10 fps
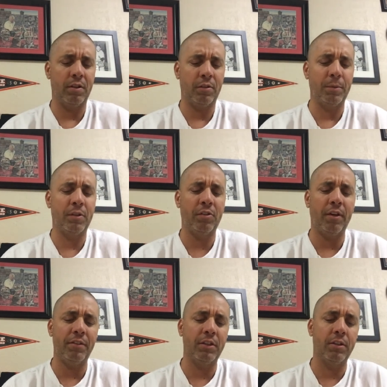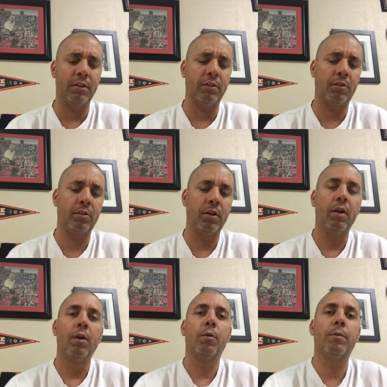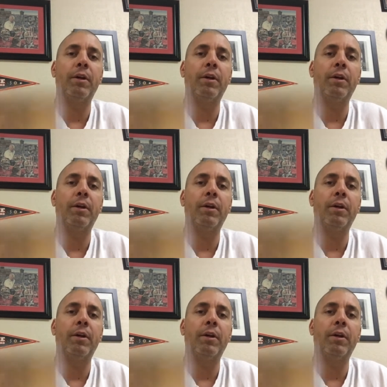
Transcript: It's been seven years when